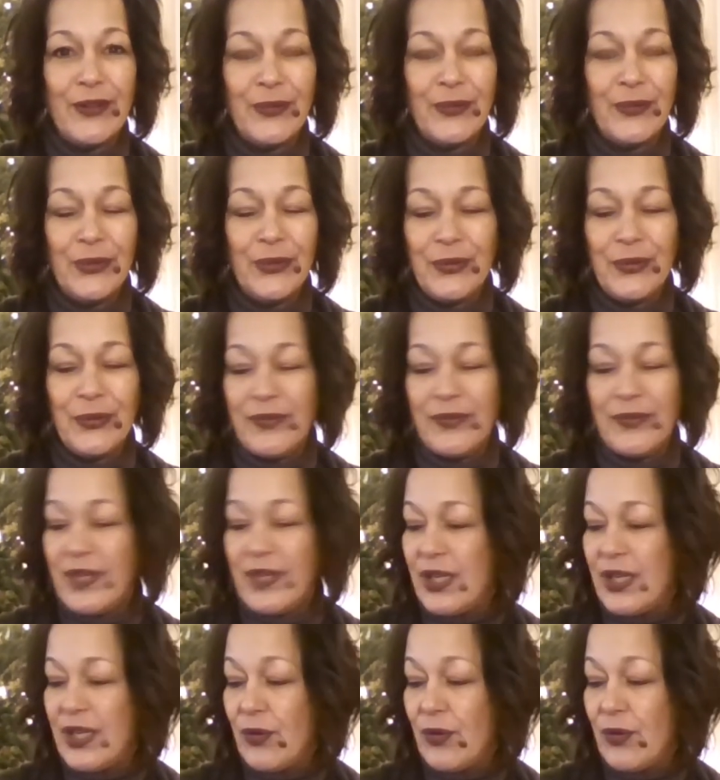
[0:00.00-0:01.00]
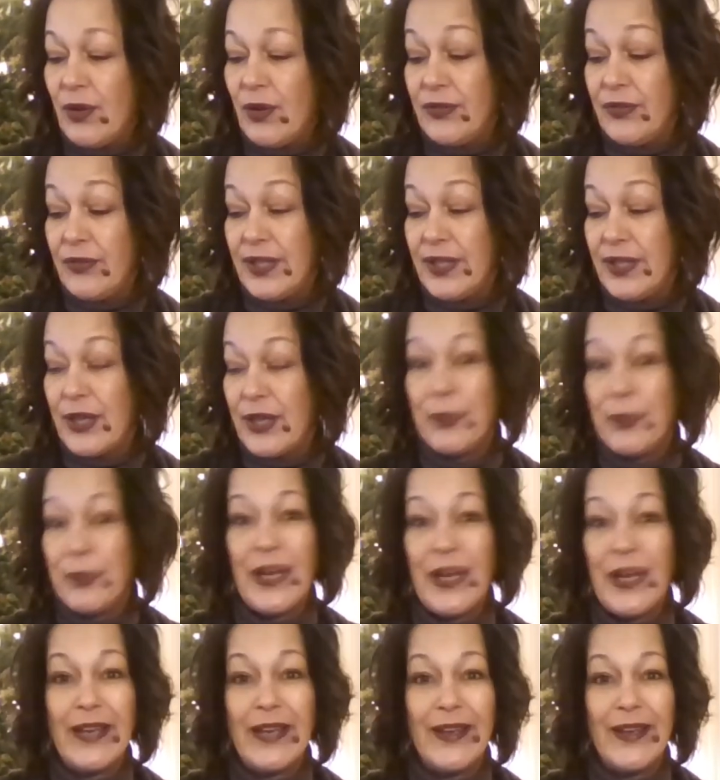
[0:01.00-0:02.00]
We'll do a video, hopefully that'll
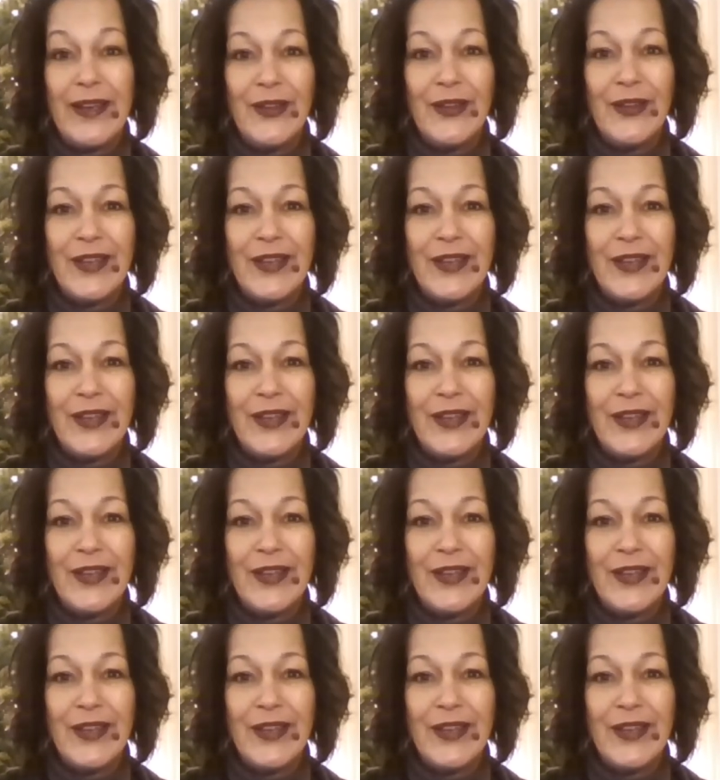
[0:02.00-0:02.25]
pan out.